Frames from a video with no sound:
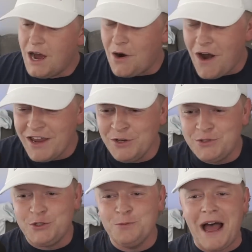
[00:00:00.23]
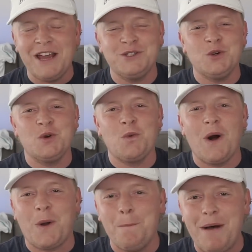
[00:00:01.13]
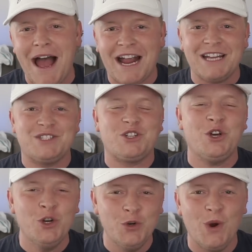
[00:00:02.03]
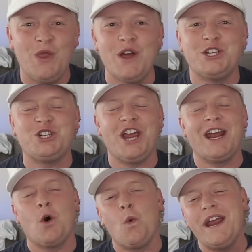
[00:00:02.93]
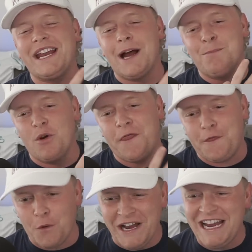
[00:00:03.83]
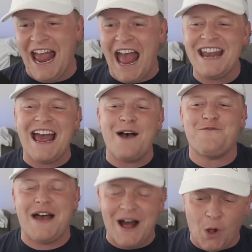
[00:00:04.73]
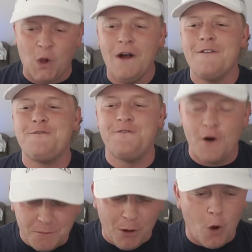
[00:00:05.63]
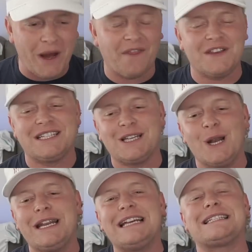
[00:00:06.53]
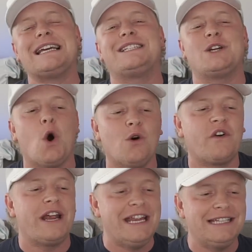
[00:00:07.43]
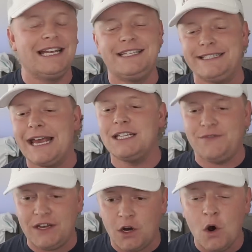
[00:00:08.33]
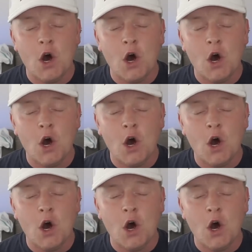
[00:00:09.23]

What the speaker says: All right, YouTube, how you doing? Welcome back to the channel. Week number three, NFL football. We got the Sunday slate to go over in today's video.